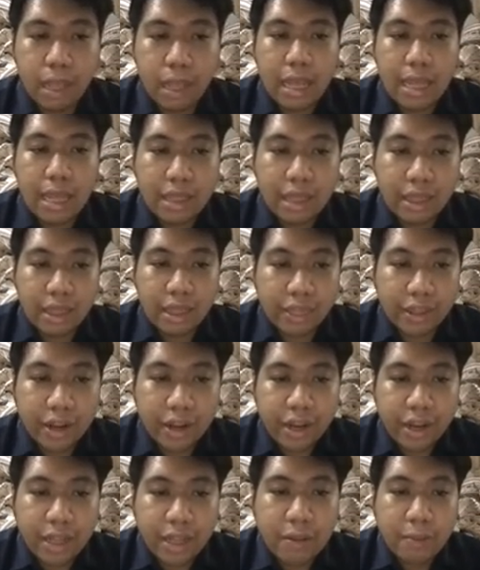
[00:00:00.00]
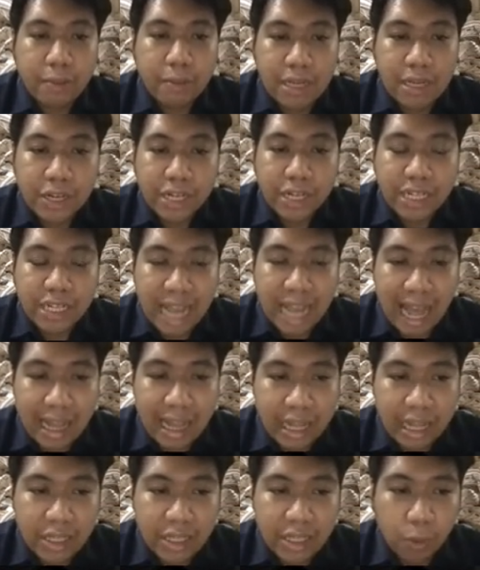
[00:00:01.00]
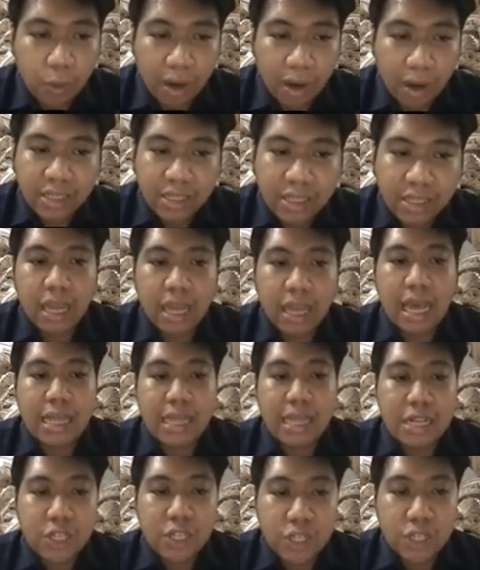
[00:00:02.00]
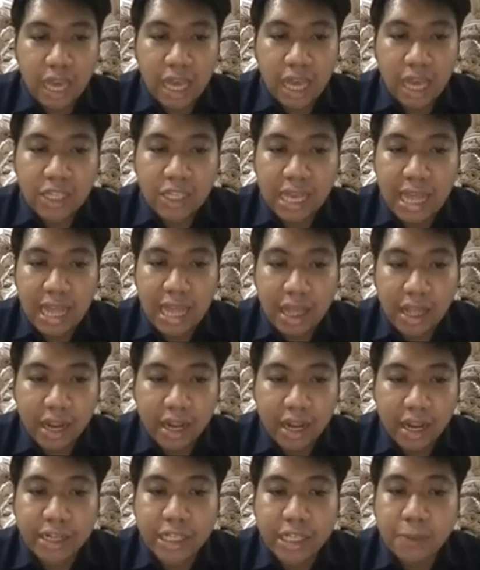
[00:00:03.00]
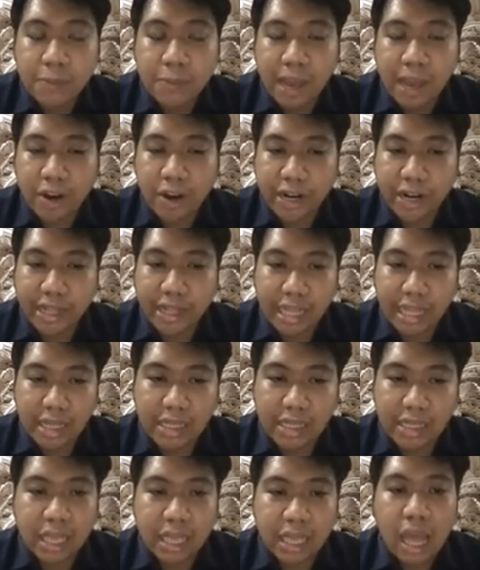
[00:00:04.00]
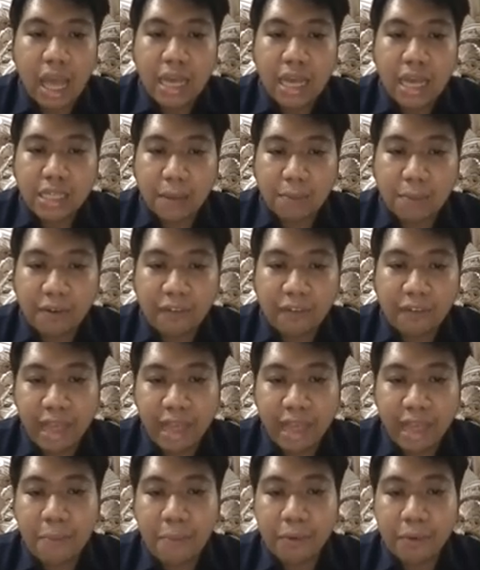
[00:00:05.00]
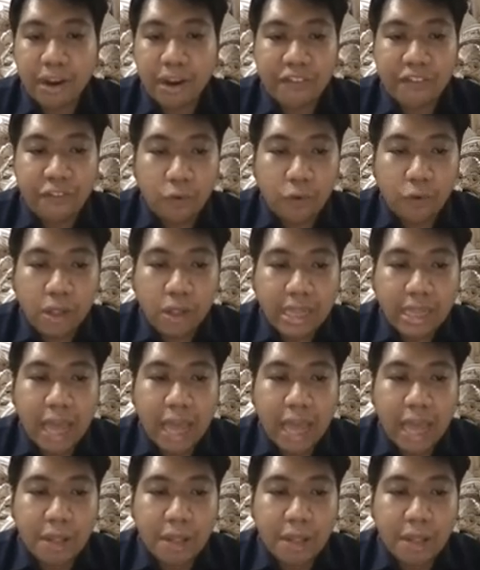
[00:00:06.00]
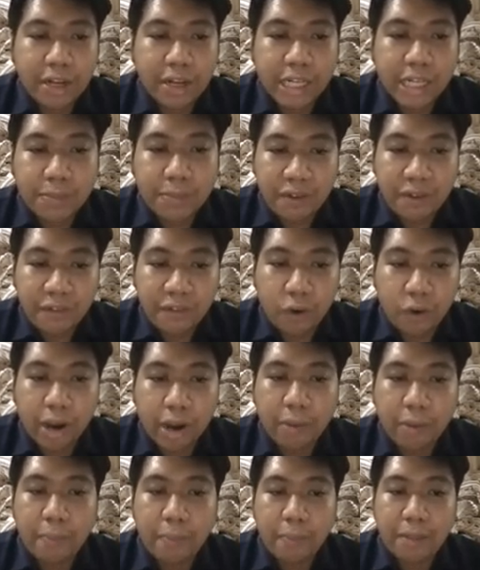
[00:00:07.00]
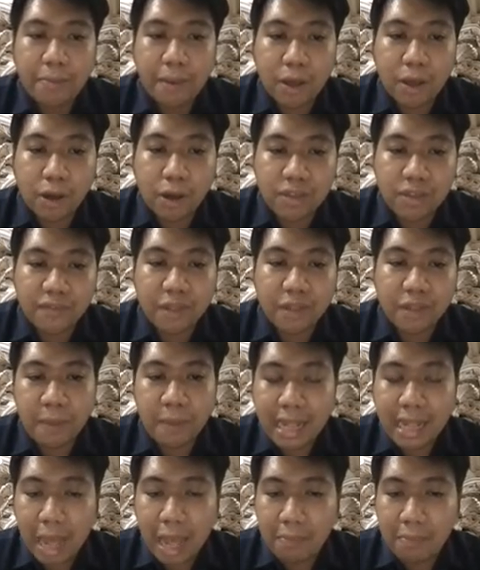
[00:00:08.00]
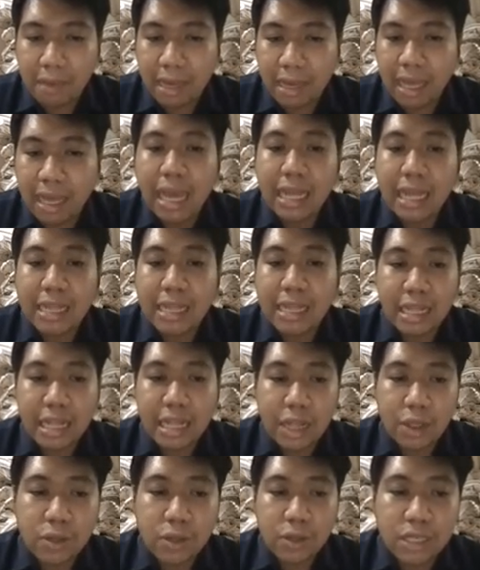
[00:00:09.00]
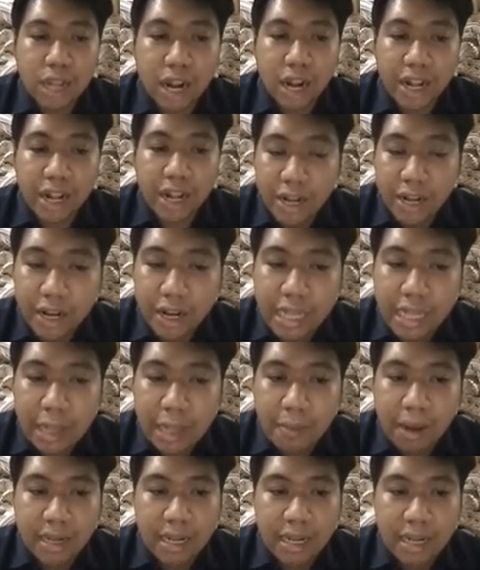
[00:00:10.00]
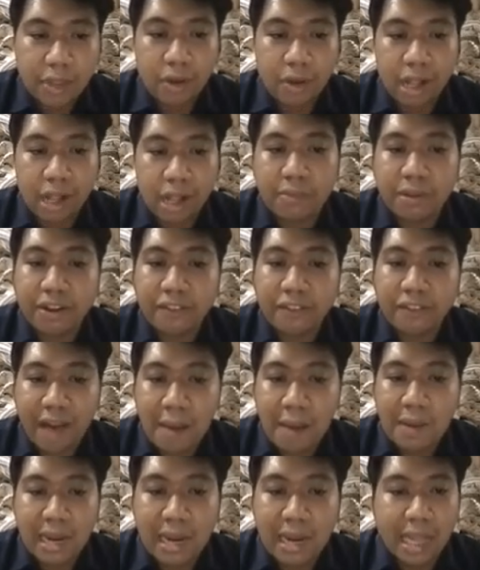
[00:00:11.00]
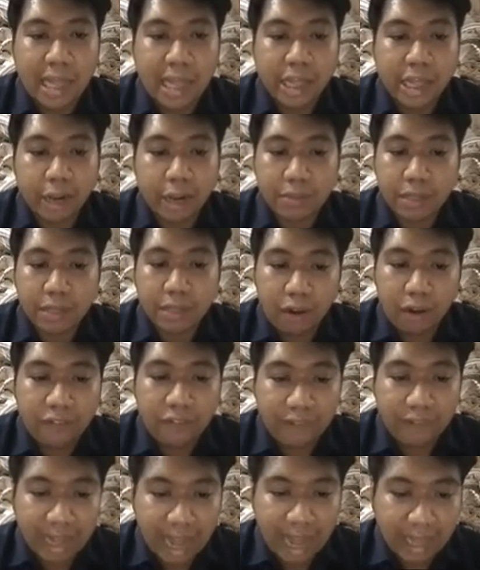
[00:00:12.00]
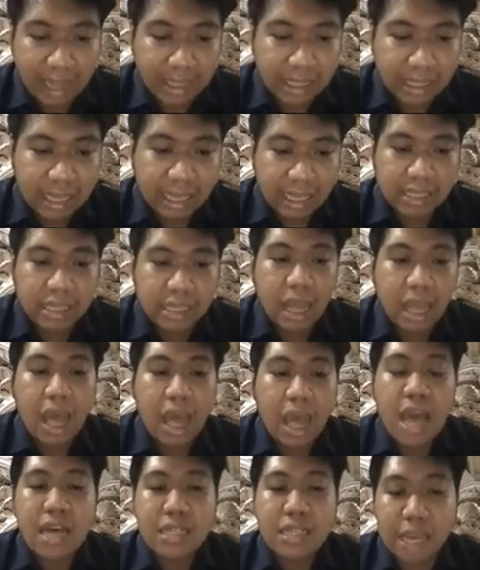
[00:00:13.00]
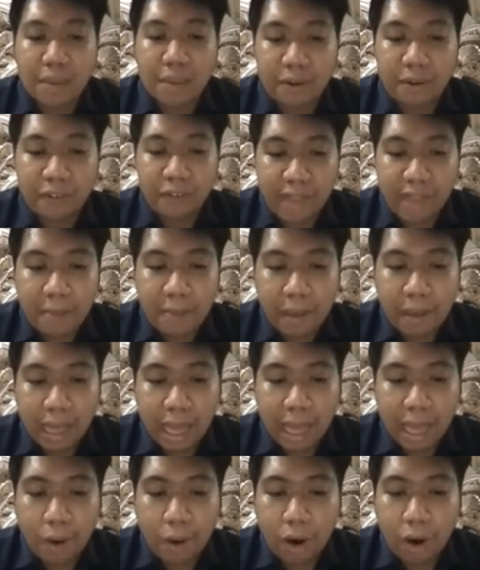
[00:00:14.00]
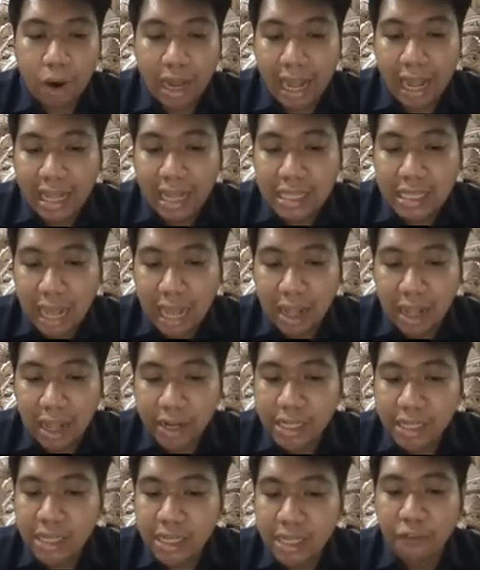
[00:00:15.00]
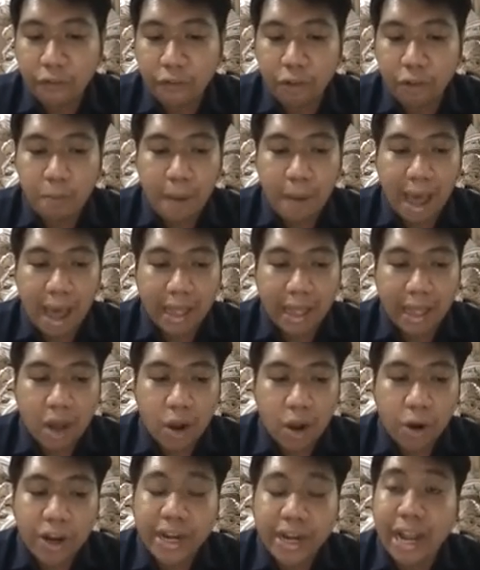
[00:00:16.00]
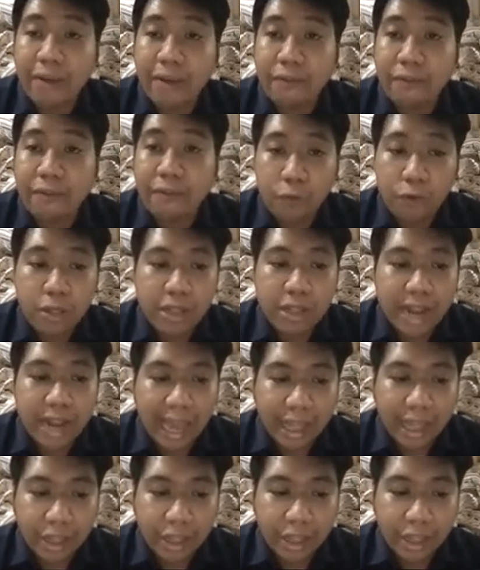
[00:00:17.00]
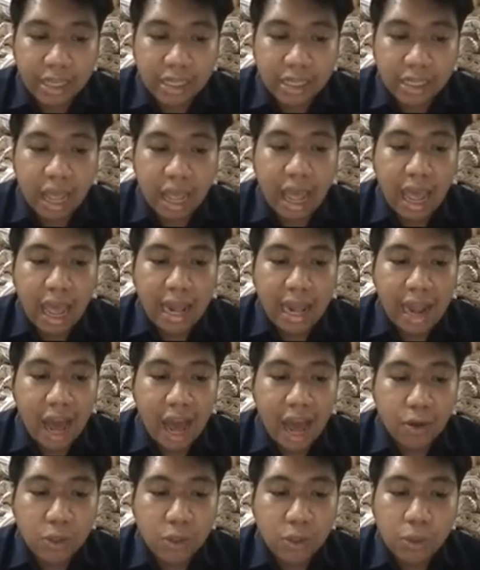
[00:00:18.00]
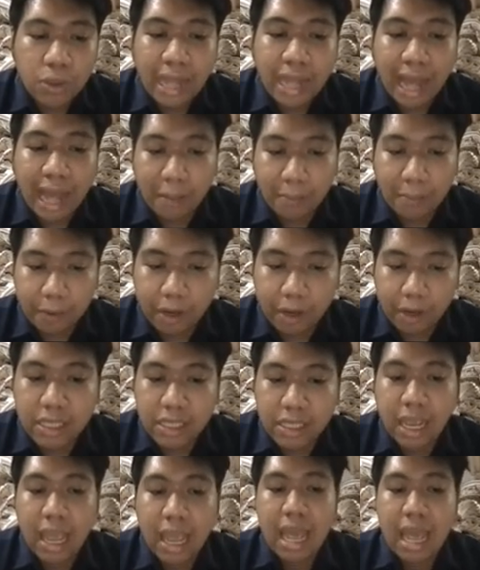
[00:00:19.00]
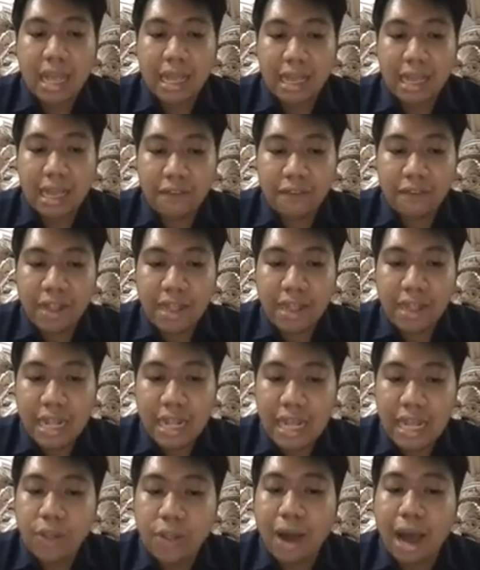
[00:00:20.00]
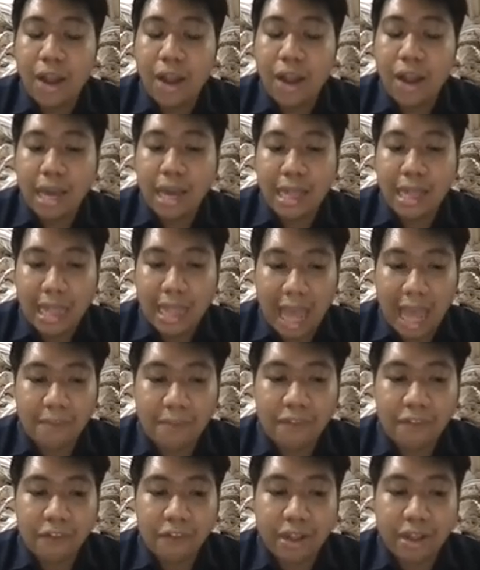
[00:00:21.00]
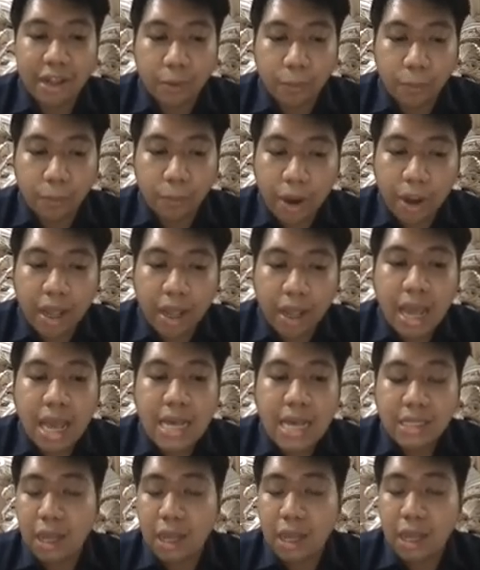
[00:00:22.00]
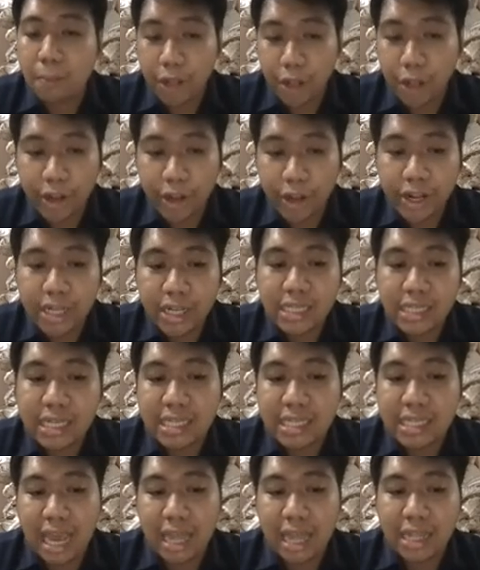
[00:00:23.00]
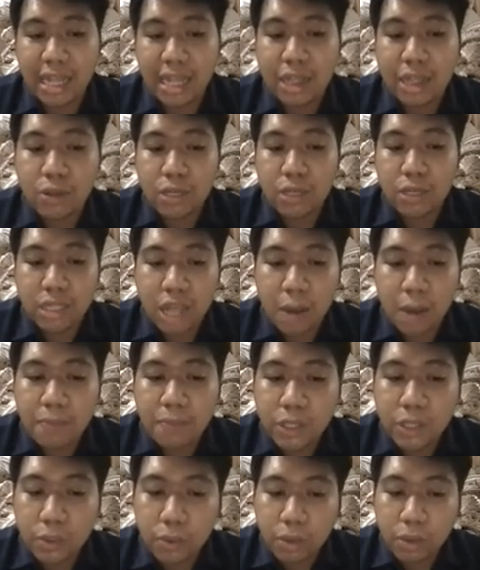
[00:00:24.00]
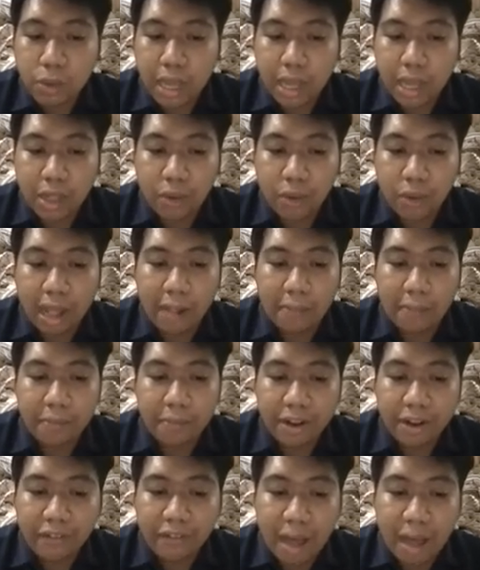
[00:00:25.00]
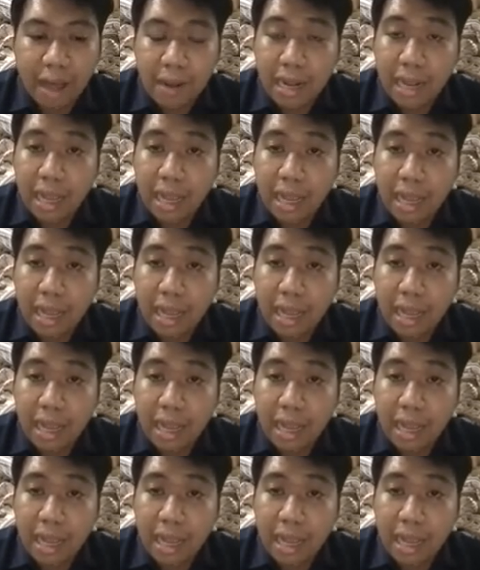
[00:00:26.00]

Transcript: The third major challenge was the change in learners' priorities. Some of them were full-time learners before, but because of the pandemic, they need to start earning money to help their family in terms of finances. Some of them became online sellers, food panda or grab food riders, and household helpers. Given the need to allocate time for their work, some learners decided to stop schooling to help their family.